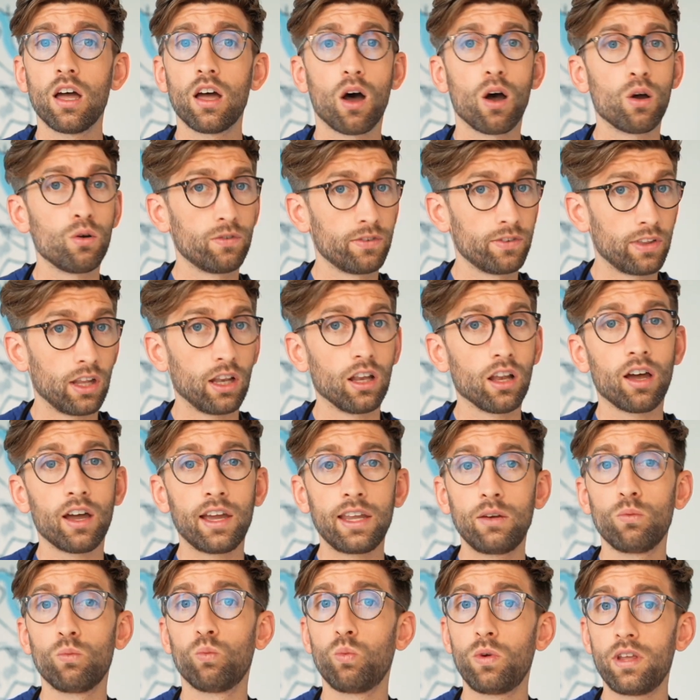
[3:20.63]
over the
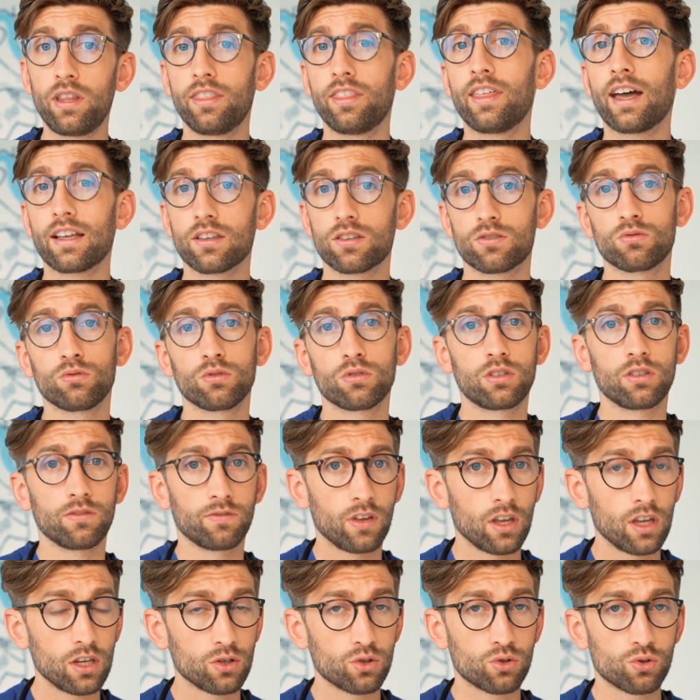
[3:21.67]
line with that sort of
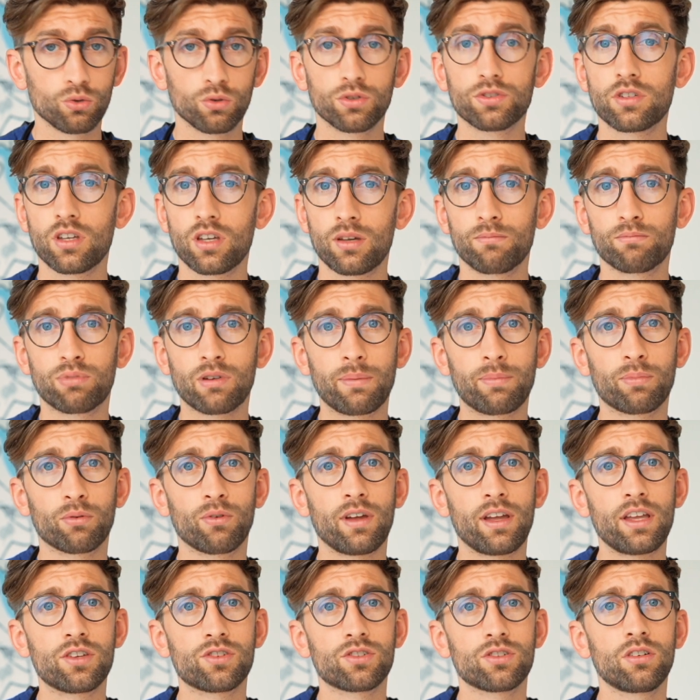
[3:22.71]
short-term
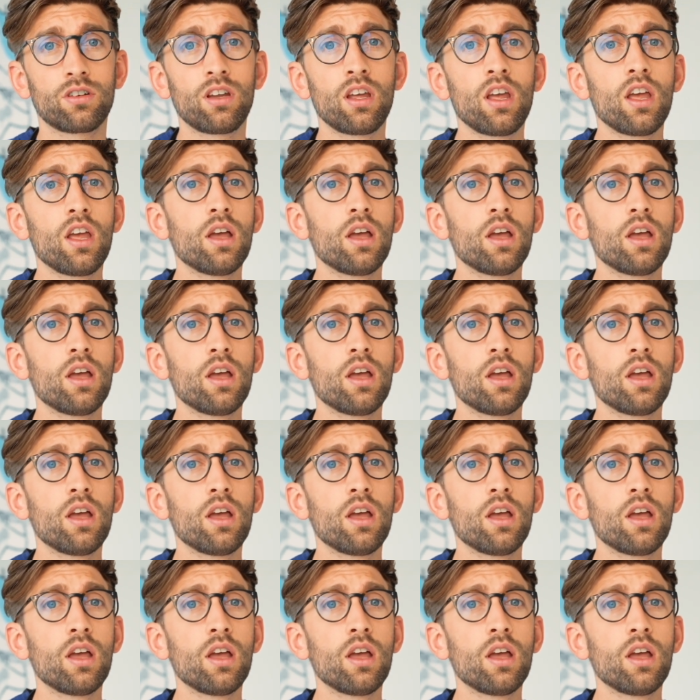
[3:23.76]
preparation.